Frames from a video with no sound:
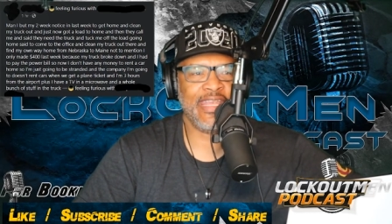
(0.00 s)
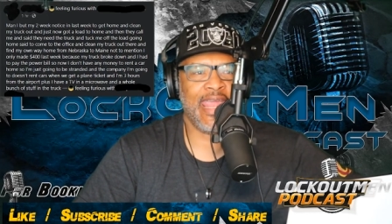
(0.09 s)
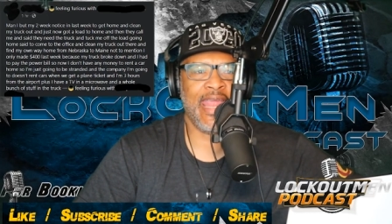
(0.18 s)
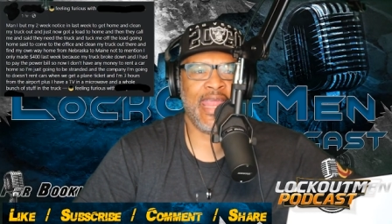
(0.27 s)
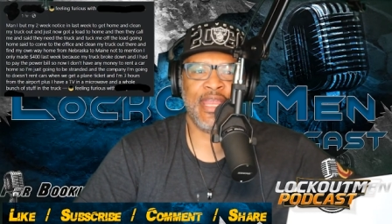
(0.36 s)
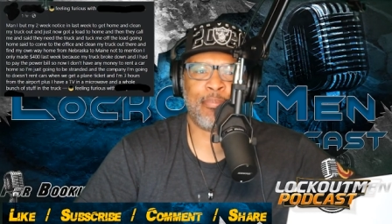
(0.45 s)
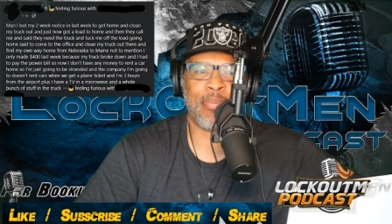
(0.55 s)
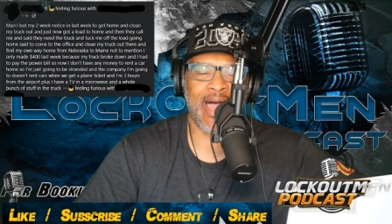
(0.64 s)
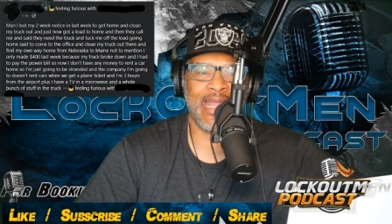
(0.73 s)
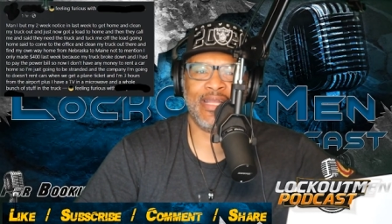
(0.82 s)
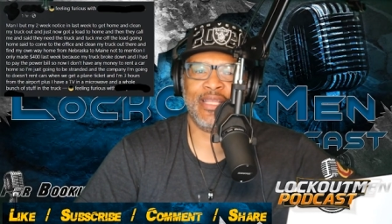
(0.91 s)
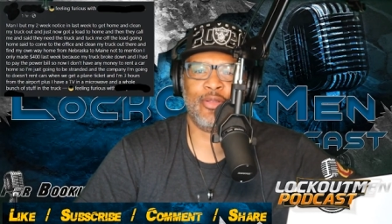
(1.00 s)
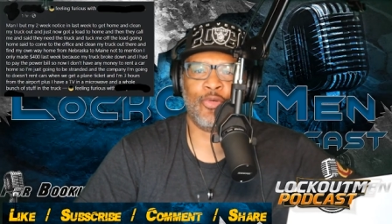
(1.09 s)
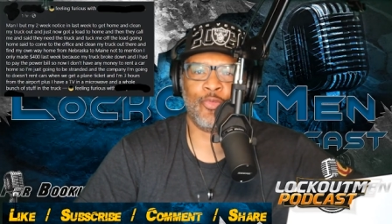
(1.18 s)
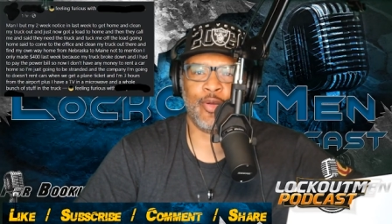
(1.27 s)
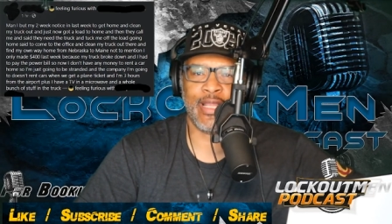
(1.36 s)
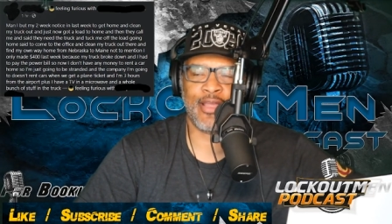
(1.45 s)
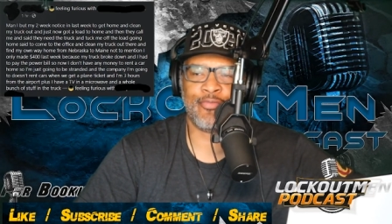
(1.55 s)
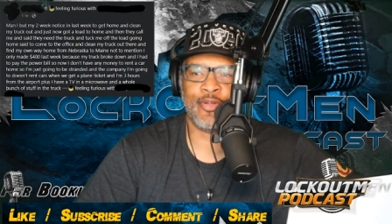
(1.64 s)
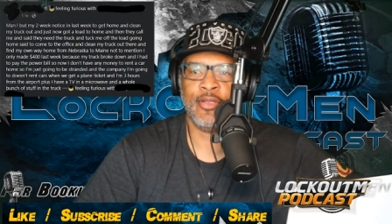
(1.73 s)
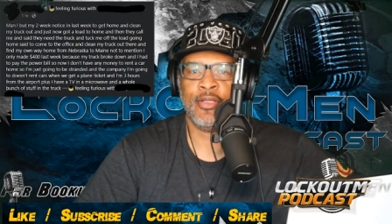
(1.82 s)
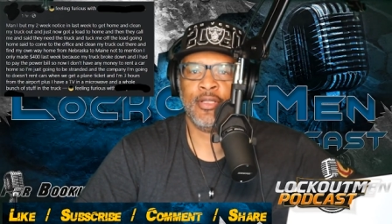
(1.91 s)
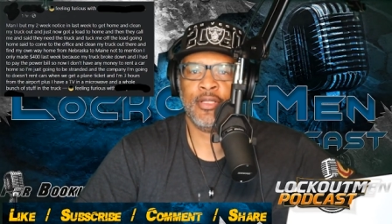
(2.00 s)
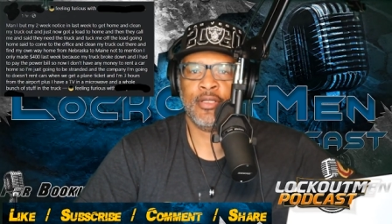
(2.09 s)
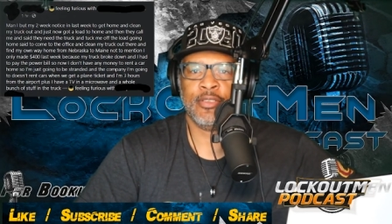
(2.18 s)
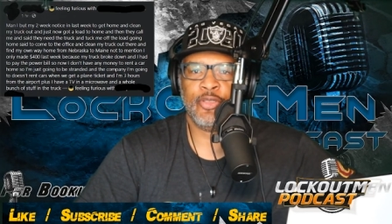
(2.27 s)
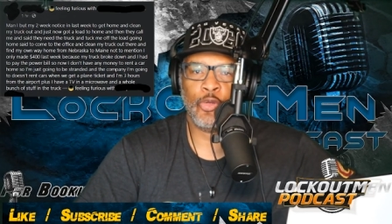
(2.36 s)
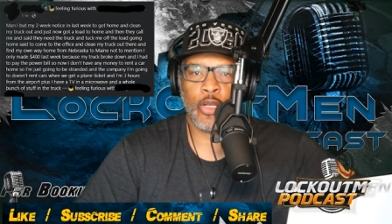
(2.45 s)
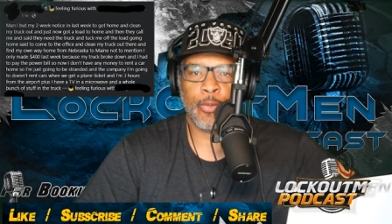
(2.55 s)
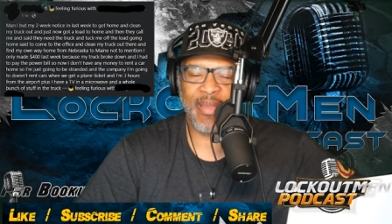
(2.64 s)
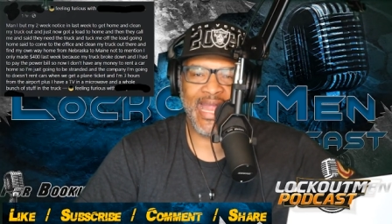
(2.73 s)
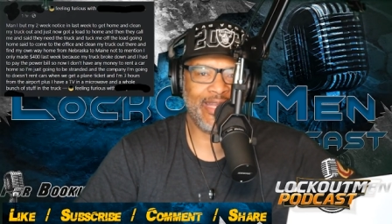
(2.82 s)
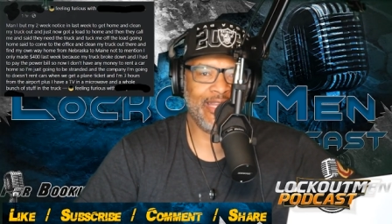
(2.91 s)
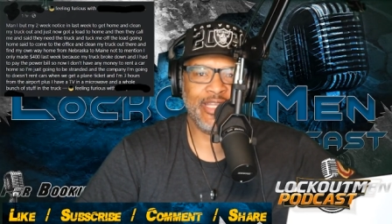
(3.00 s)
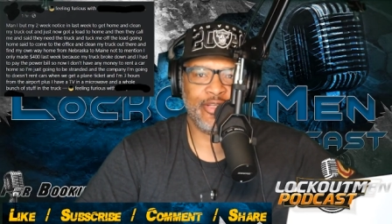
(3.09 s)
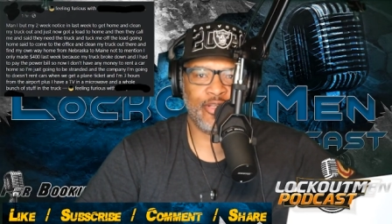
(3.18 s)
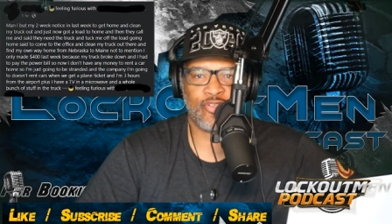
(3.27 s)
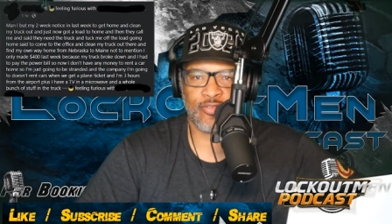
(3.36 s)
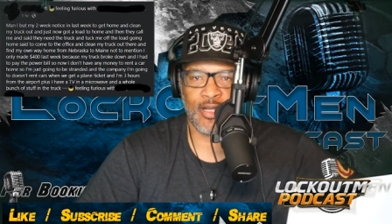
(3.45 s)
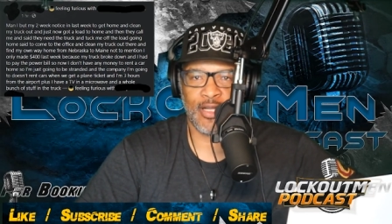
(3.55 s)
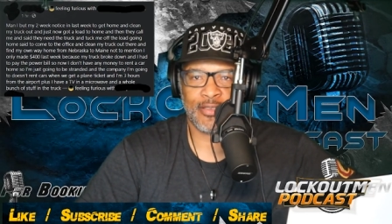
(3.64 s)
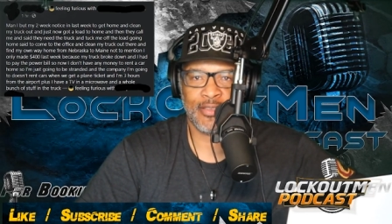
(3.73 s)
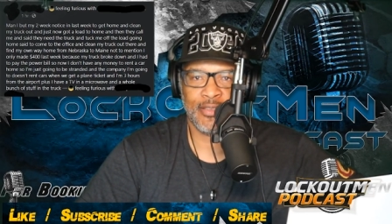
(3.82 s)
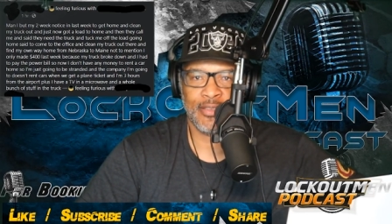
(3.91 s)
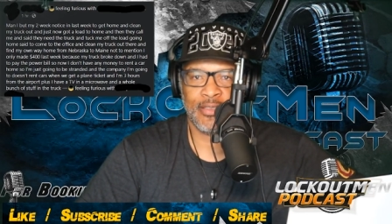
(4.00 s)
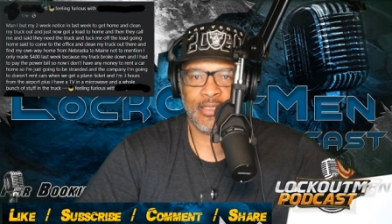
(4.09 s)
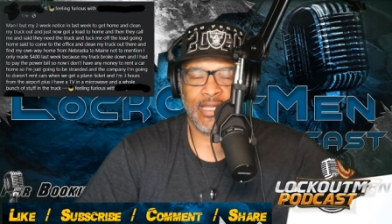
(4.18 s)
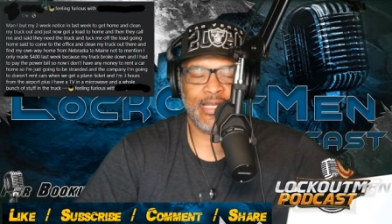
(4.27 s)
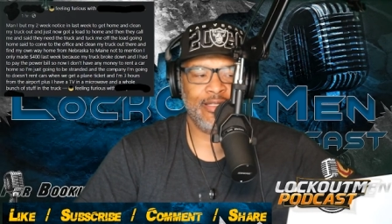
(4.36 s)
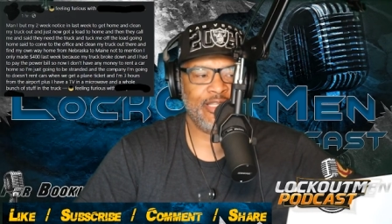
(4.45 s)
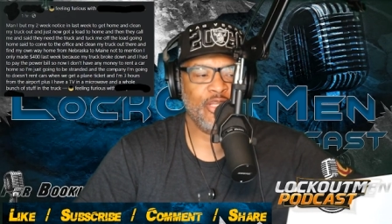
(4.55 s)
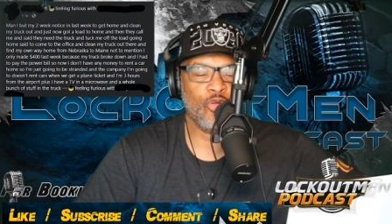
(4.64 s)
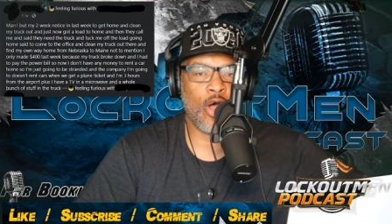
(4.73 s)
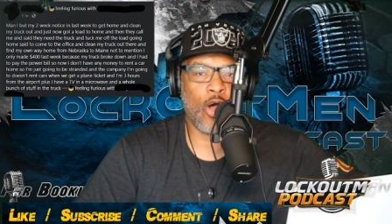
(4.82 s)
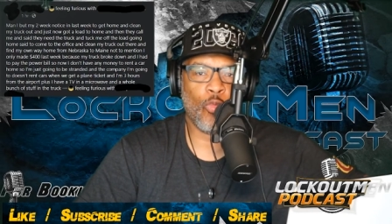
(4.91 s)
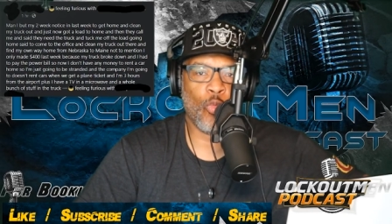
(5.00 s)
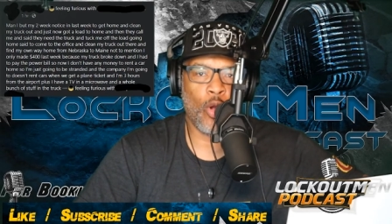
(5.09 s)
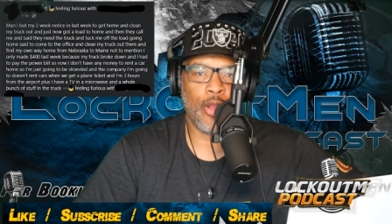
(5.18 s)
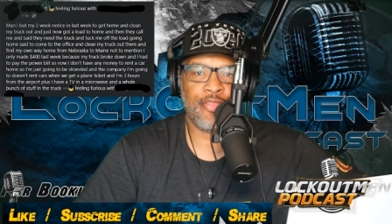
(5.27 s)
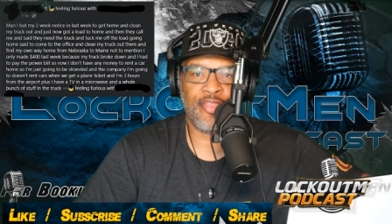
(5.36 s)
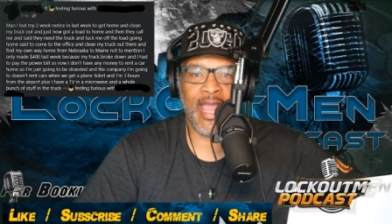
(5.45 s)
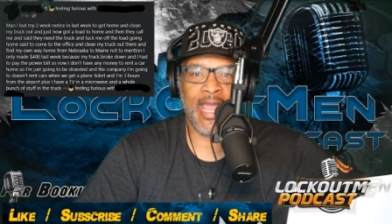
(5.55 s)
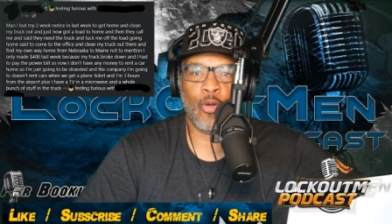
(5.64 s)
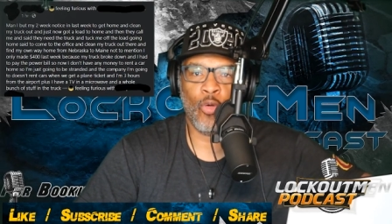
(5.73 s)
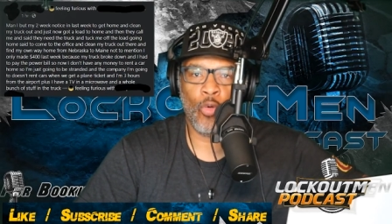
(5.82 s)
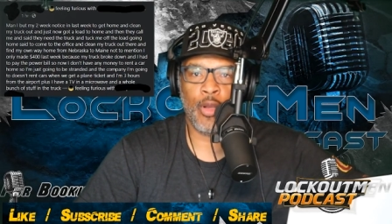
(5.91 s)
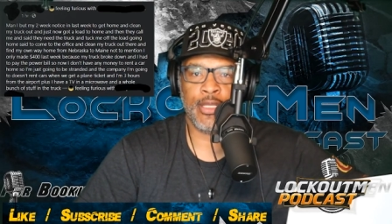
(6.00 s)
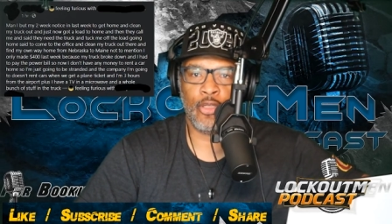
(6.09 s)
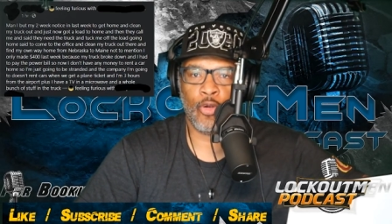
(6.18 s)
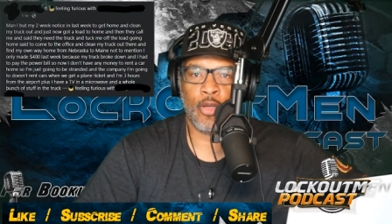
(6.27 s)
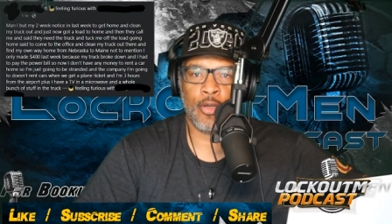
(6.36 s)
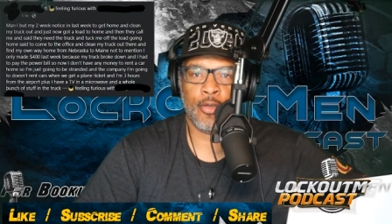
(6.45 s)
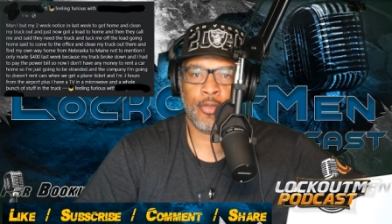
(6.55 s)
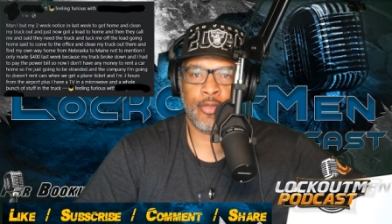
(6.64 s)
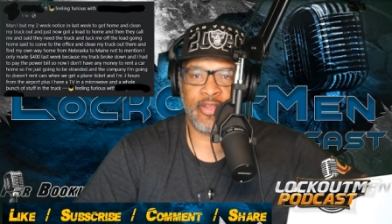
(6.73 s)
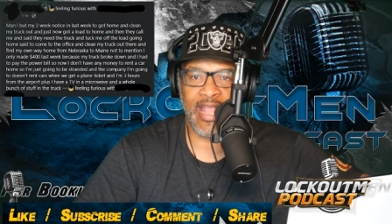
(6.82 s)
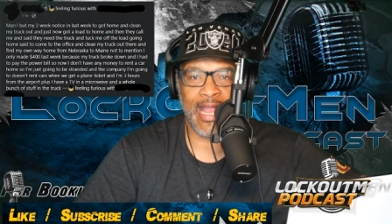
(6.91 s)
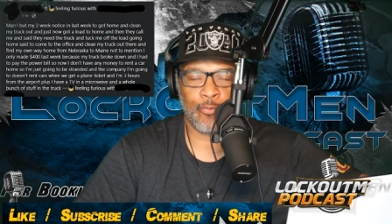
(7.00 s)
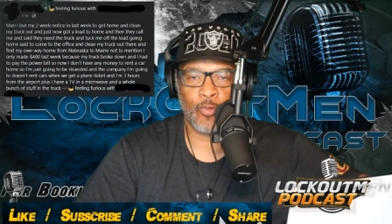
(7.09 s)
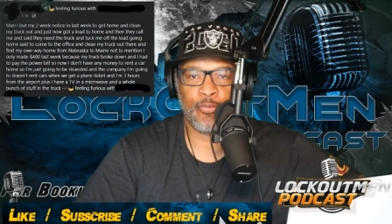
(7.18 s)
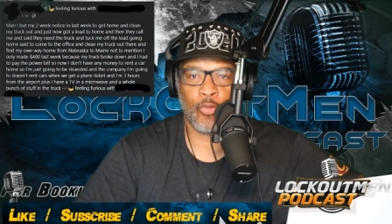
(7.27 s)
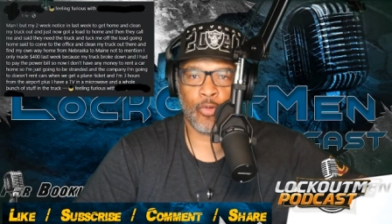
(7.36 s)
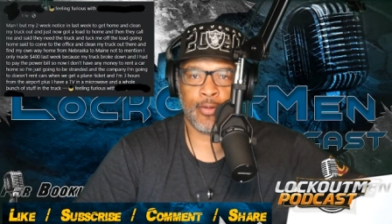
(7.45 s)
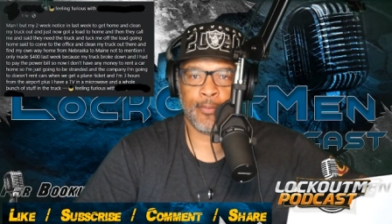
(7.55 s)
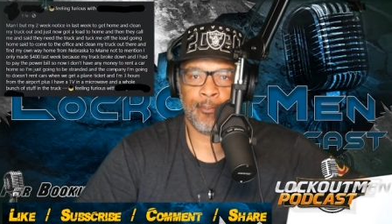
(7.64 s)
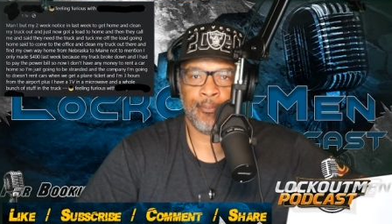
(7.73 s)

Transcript: A, Pilot, or whatever, you're abandoning the truck. And you don't want that on your D A C report.